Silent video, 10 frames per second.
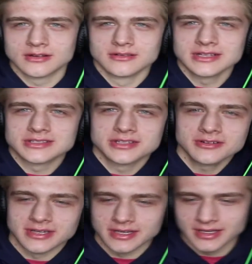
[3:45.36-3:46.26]
Let's do
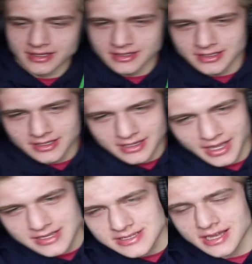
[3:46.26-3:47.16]
it.
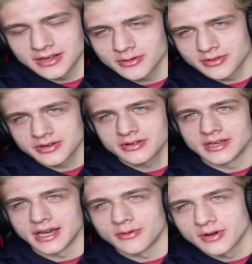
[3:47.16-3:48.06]
Guys, I know what we're doing
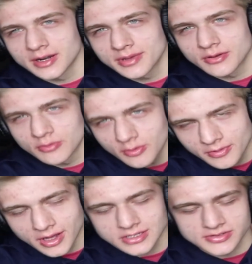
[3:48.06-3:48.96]
now. We're going to play
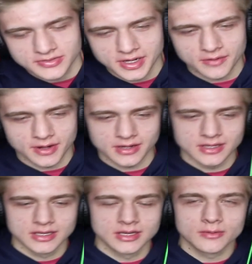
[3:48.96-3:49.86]
Roblox from now on.
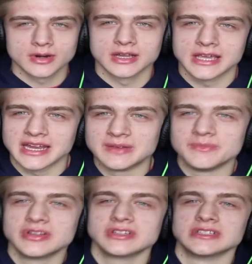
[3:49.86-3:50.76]
We're going to gain
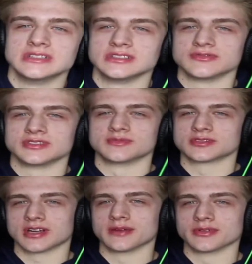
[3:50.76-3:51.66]
millions of
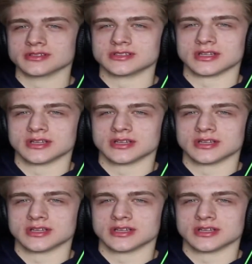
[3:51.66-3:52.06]
subscribers.